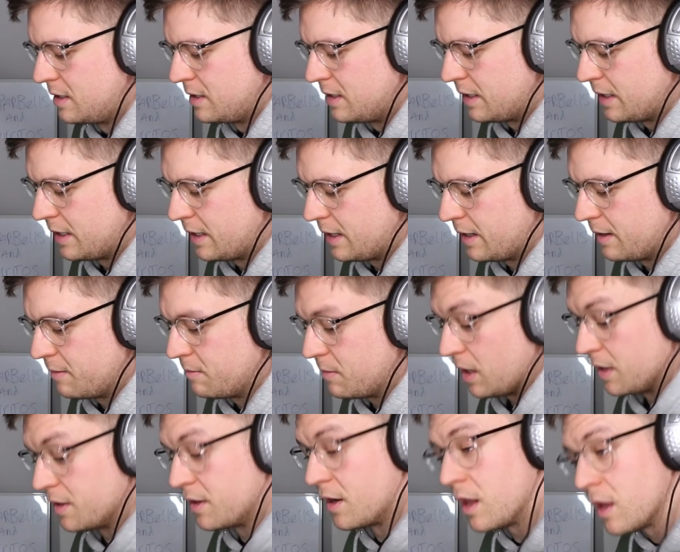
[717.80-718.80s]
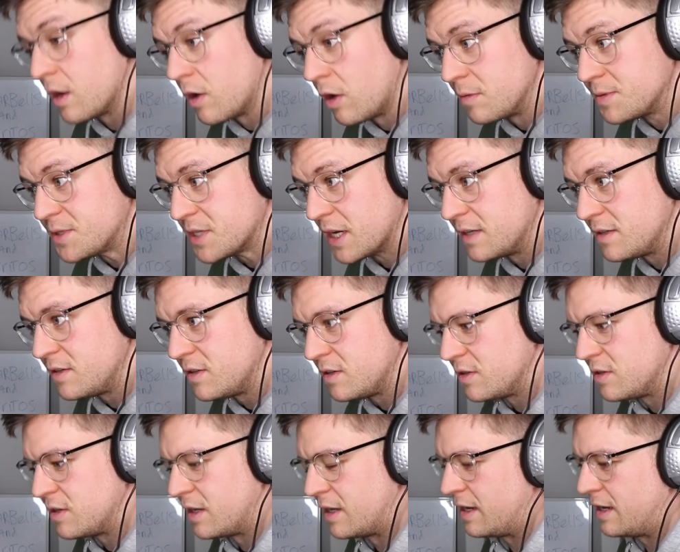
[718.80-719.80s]
Um, another option,
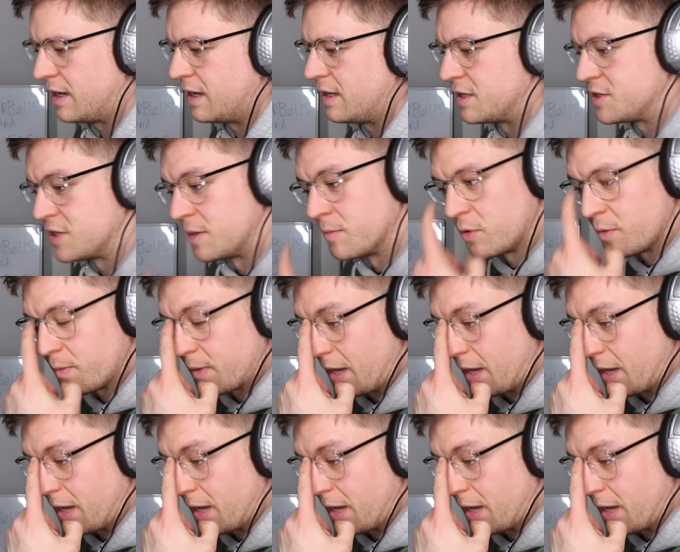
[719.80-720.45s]
uh, the gym group